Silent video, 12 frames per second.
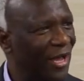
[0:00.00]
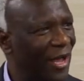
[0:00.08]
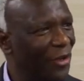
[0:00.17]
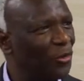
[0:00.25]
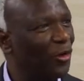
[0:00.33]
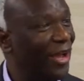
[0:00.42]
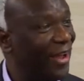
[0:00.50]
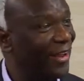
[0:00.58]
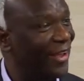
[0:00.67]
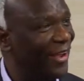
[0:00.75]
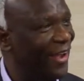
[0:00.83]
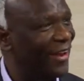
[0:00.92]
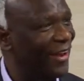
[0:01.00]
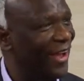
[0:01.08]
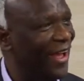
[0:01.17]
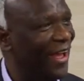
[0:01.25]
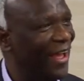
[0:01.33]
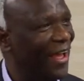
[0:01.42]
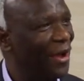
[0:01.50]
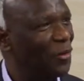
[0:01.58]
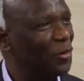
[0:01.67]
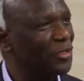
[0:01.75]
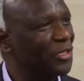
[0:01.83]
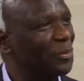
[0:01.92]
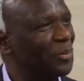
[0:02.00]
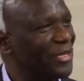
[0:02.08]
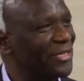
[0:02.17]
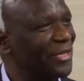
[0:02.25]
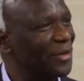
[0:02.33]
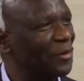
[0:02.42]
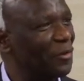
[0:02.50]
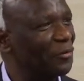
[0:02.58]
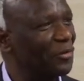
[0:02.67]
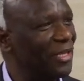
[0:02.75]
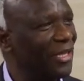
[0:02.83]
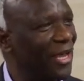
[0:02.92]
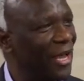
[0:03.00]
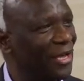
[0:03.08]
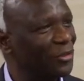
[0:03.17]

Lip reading: Yukari Aganda, who is the president of the